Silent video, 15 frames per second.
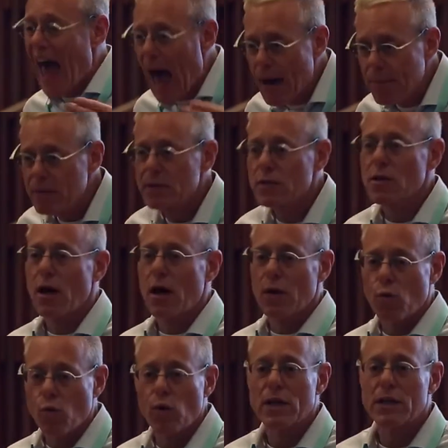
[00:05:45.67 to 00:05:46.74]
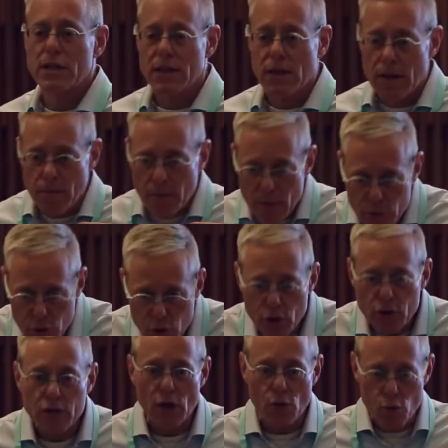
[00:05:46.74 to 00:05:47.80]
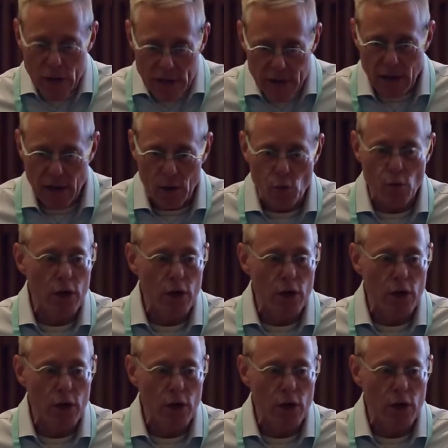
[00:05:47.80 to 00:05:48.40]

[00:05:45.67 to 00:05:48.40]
Amazon was just a retailer.